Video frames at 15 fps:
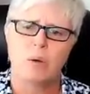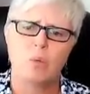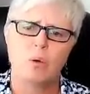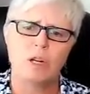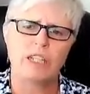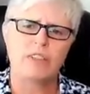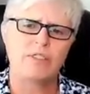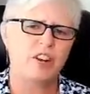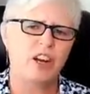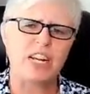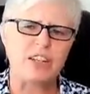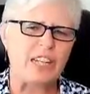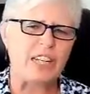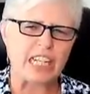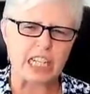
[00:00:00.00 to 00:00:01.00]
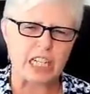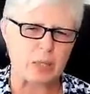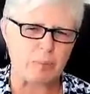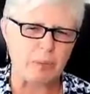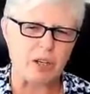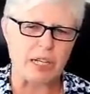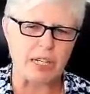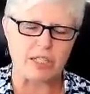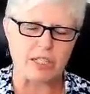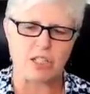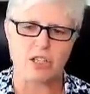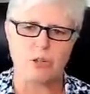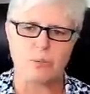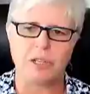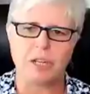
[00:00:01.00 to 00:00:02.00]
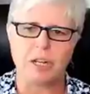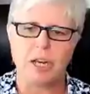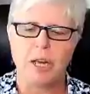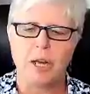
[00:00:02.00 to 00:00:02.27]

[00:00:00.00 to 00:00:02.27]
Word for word: We're, it's a very unique experience as a human.